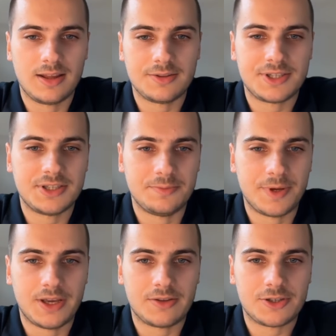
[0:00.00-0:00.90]
entity
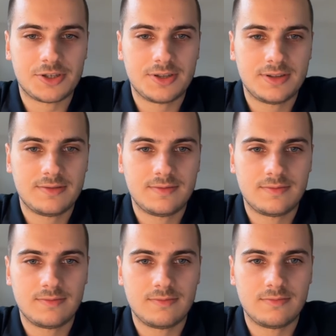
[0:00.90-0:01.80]
page
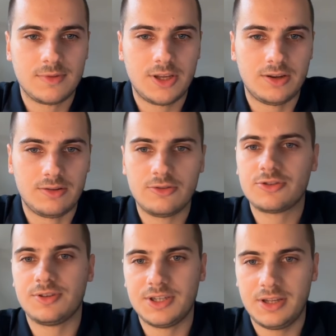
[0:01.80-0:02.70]
here,
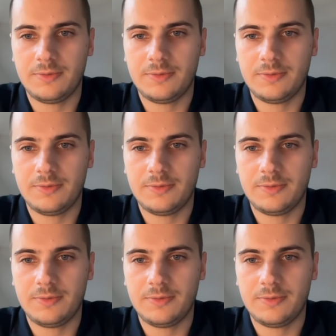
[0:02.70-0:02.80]
also detail